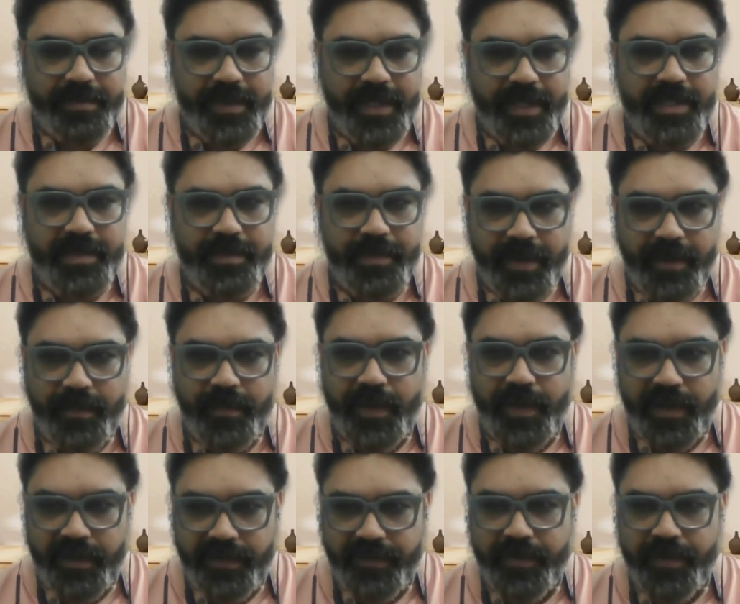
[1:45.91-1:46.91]
It's been
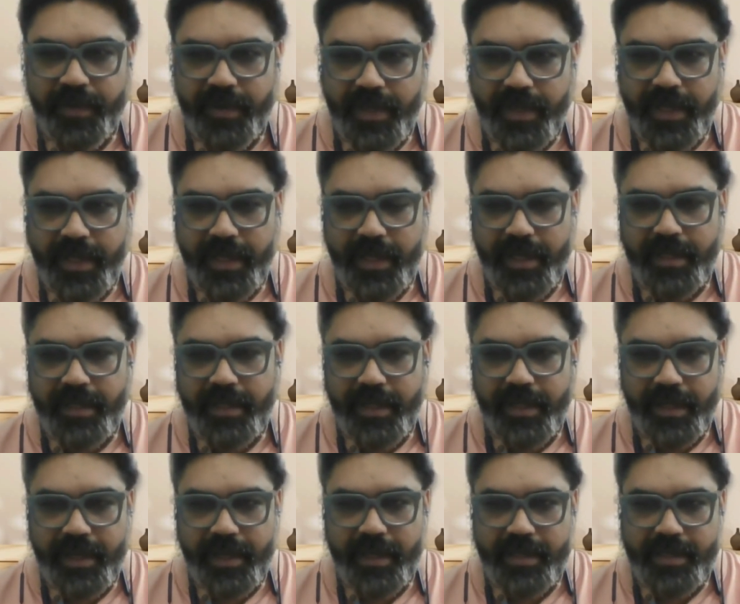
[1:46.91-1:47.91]
wonderful, and I
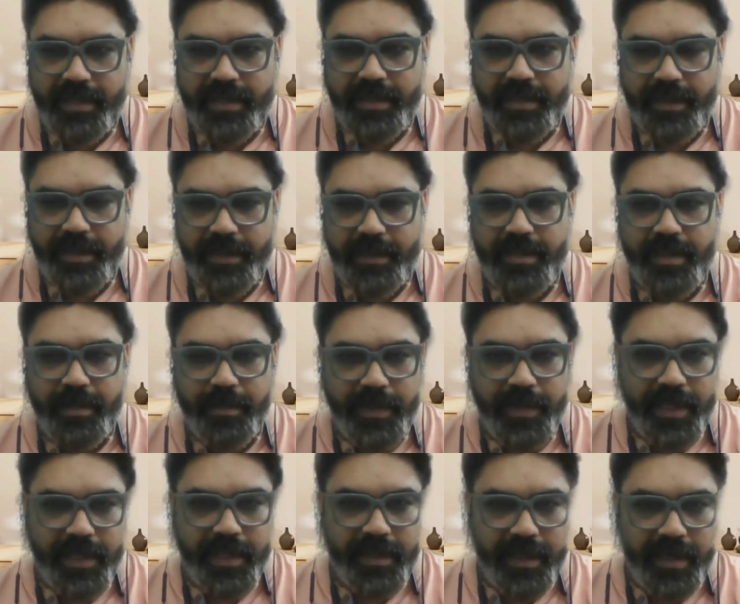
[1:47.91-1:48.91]
think it's
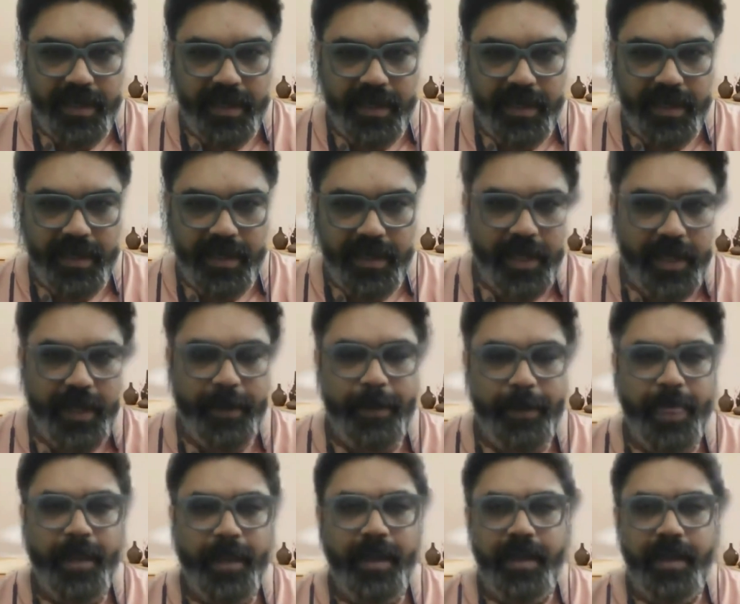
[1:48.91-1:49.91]
something that I really
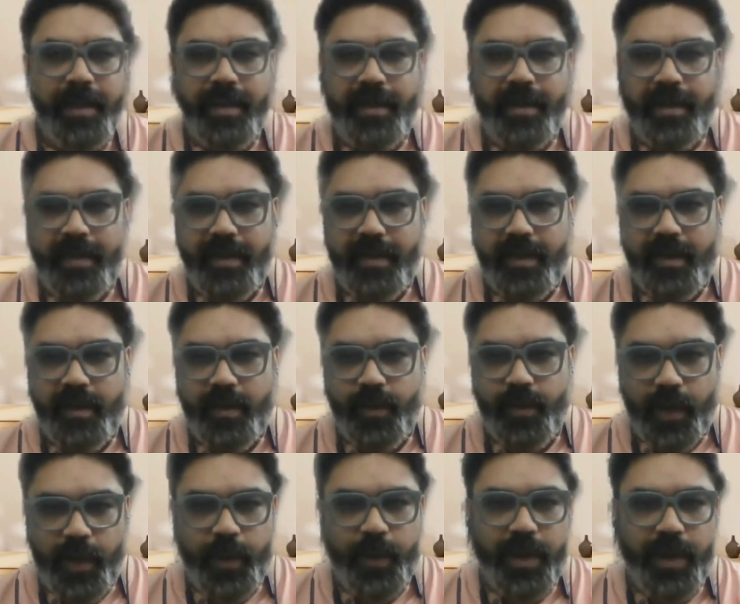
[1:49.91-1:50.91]

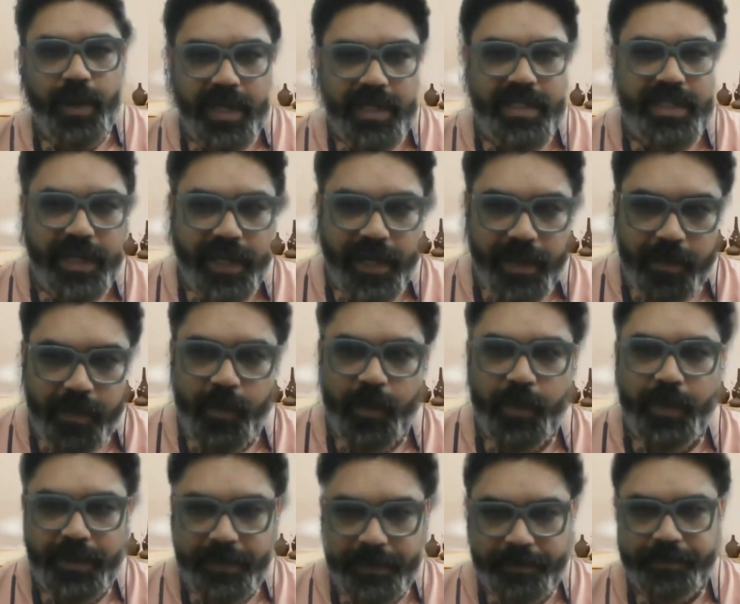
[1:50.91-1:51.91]
want to understand
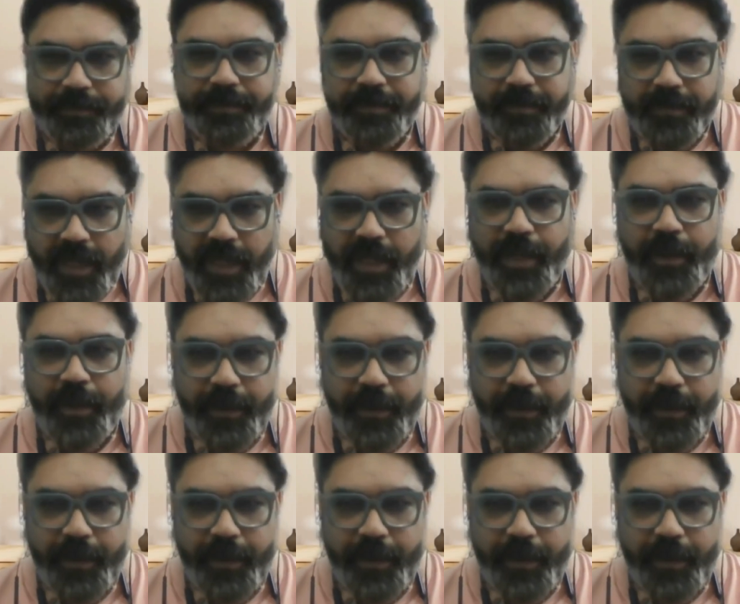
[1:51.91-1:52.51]
more. Thank